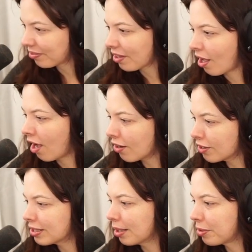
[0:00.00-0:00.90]
Hot girl
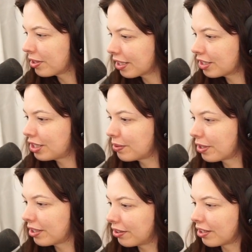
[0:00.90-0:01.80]
summer look, and she's
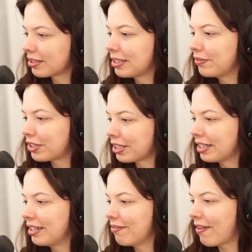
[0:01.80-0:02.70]
wearing a long sleeve shirt
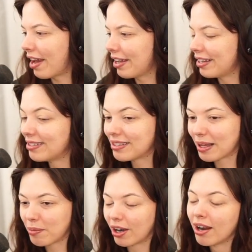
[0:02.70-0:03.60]
in Nevada in
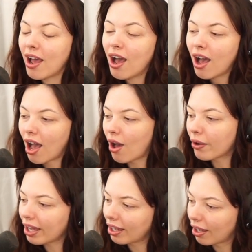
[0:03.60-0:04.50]
summer.
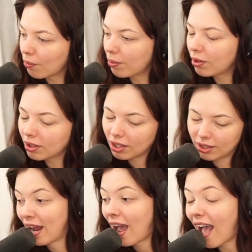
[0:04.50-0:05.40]
Okay, well,
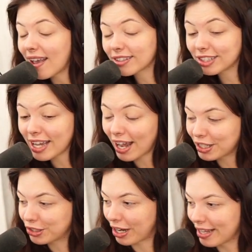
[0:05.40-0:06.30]
I actually had a
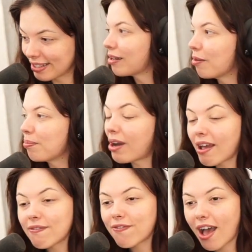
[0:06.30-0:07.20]
dress, but
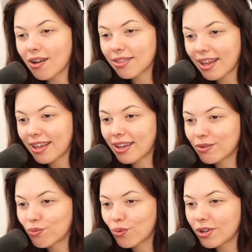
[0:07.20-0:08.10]
I found that
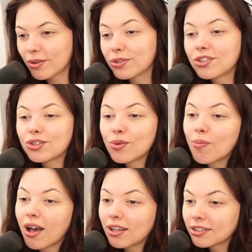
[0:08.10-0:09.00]
it was too
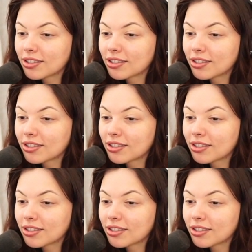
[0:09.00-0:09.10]
much.